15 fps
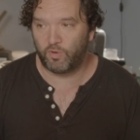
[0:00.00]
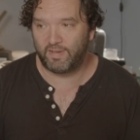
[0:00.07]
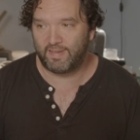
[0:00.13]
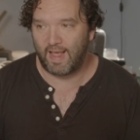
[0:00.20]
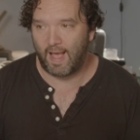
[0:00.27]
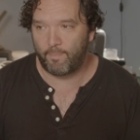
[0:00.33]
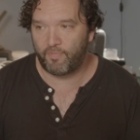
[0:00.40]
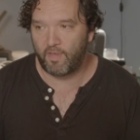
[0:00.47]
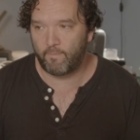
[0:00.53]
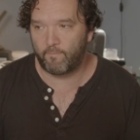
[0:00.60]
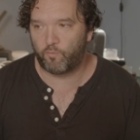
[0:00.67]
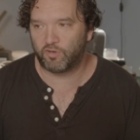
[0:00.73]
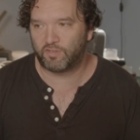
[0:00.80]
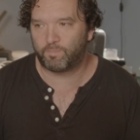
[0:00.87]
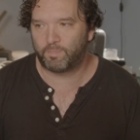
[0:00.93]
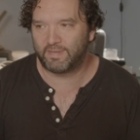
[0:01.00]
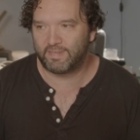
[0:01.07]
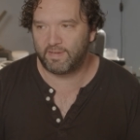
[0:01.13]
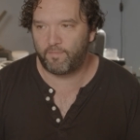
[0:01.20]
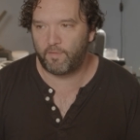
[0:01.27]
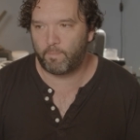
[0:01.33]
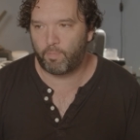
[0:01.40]
adapt them for
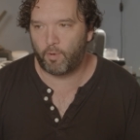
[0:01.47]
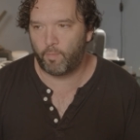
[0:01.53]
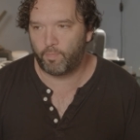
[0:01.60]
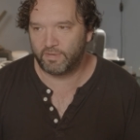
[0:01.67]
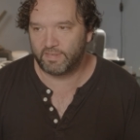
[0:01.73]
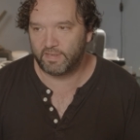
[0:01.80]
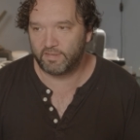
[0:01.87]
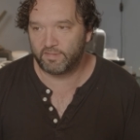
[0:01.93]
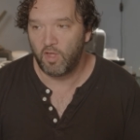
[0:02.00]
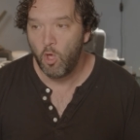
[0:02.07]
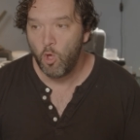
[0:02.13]
specific purposes